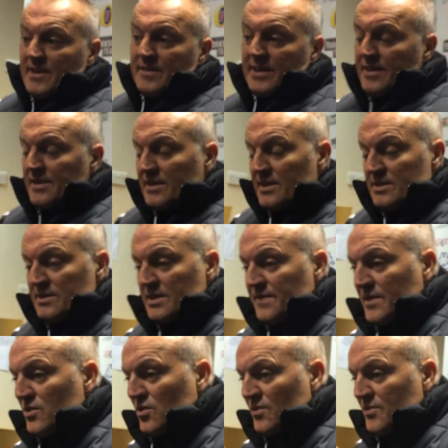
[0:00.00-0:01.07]
hour, and I think it's
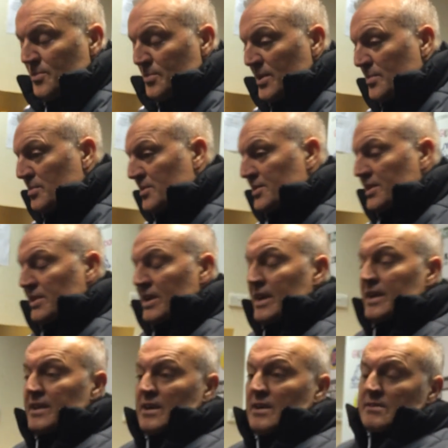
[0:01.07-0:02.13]
difficult for people to
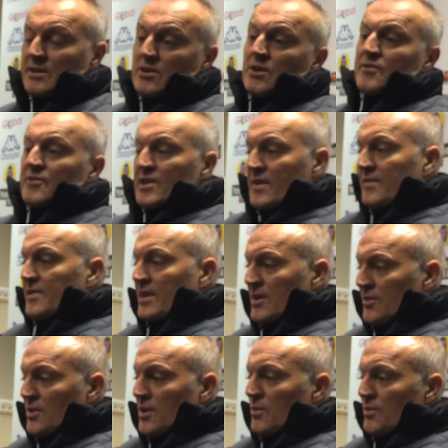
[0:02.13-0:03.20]
deny that, you know, for half an hour, I
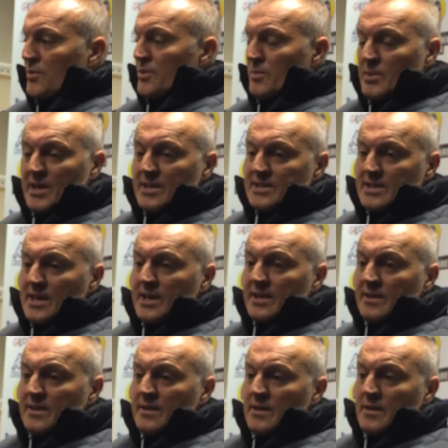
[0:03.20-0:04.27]
thought we were the better
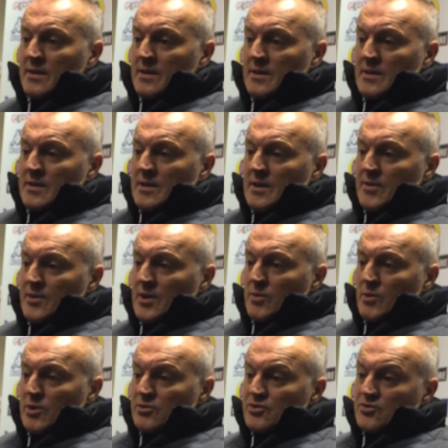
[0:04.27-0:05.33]
side. I thought
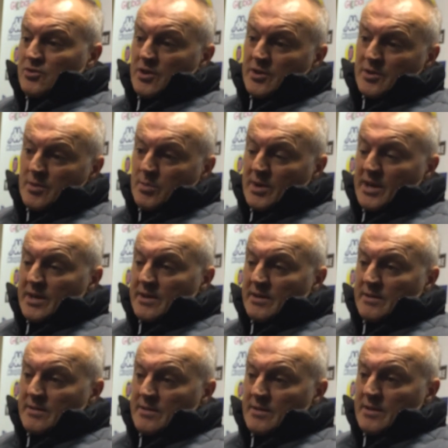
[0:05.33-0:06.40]
we looked strong at the back.
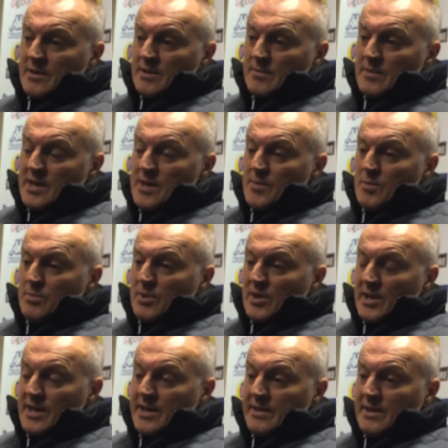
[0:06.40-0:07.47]
Eamon
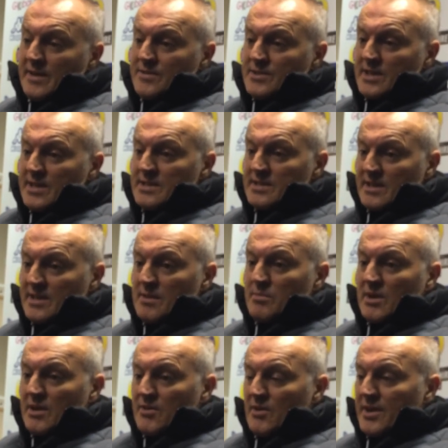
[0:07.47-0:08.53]
Belaid, left side
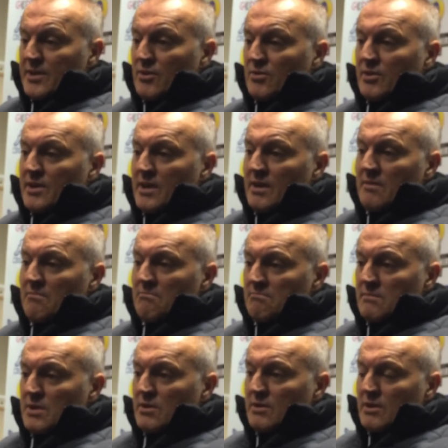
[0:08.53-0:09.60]
centre-back, I thought he had a good game.
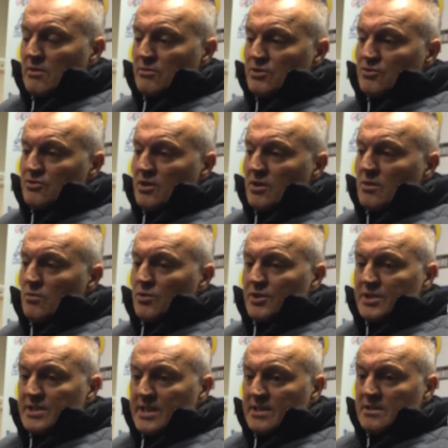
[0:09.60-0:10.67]
You know, he looked strong, won
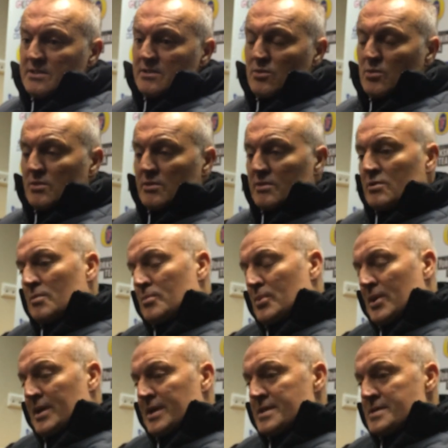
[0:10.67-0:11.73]
his headers, got
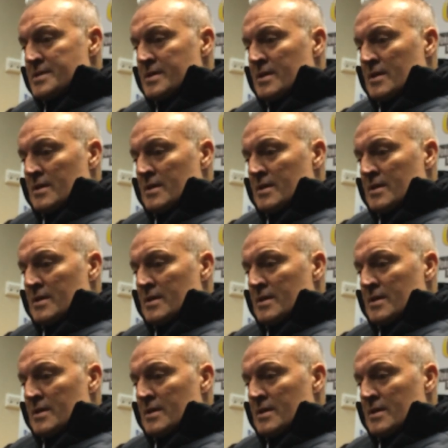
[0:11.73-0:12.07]
pace.